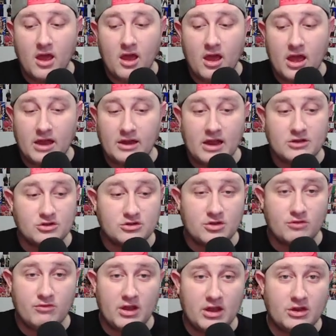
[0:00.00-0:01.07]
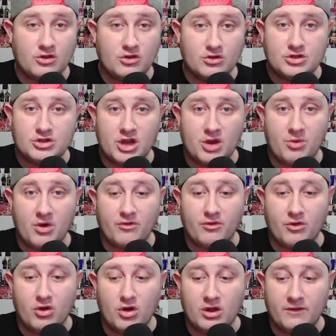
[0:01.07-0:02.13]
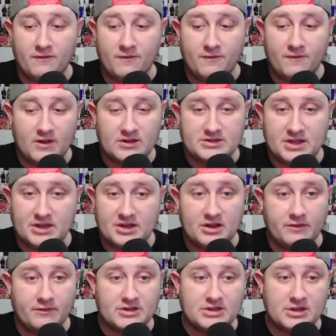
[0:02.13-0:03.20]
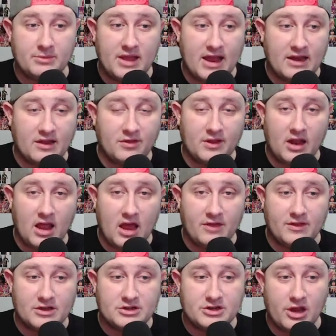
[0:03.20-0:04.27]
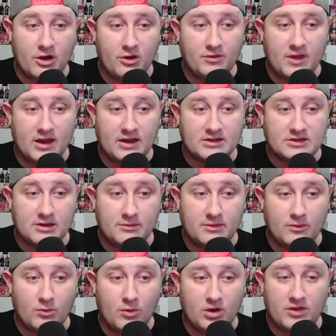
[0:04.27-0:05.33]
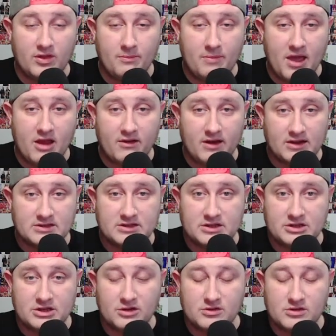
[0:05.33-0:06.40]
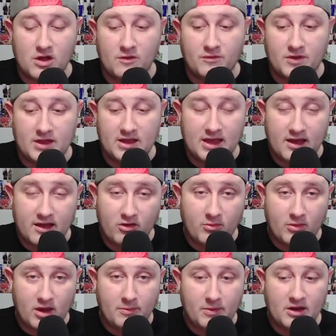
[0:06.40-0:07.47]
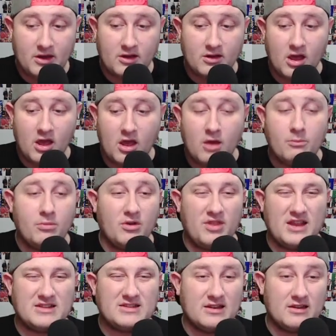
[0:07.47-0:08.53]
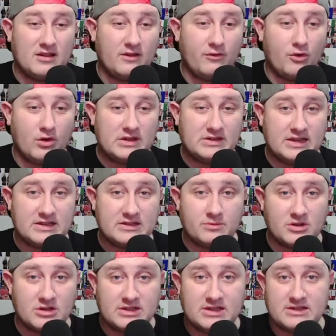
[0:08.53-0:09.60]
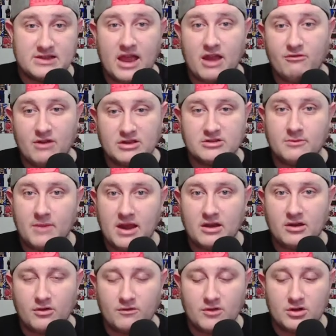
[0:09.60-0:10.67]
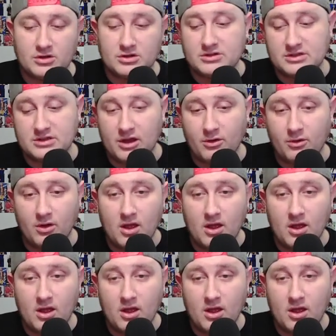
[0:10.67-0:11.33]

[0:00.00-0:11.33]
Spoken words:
And yeah, just a really good show overall. If Stand and Deliver is going to be anything like this show, then it's going to be one of the better NXT shows of the year, in my opinion. But then Stand and Deliver always is, because it's their WrestleMania, of course. So,